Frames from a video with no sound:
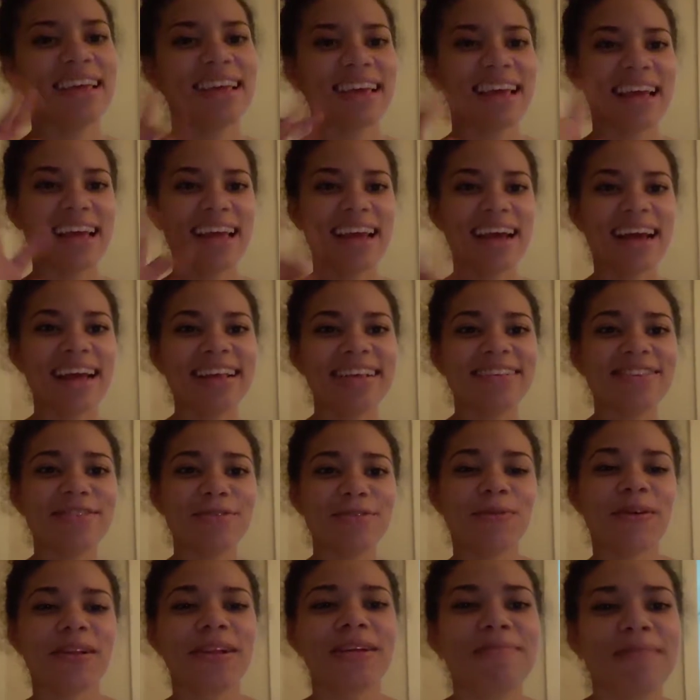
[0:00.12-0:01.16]
Hey guys,
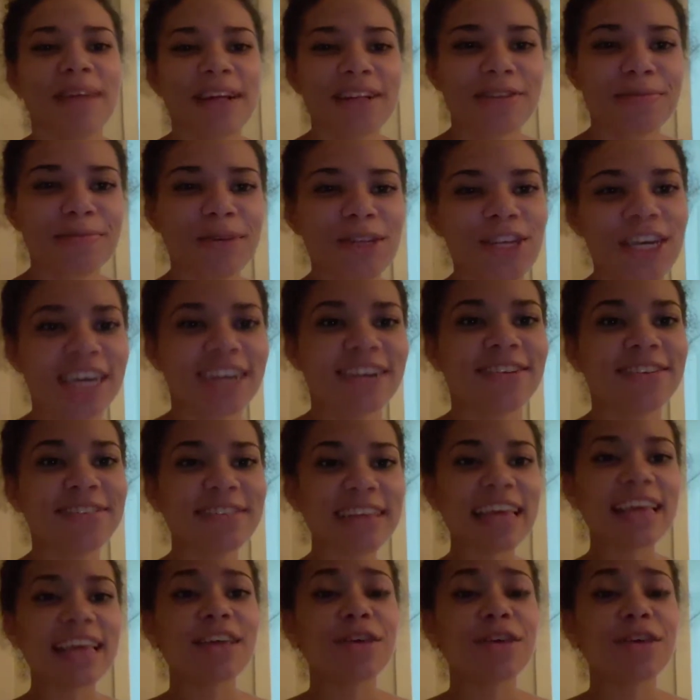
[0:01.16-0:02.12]
welcome back to my channel.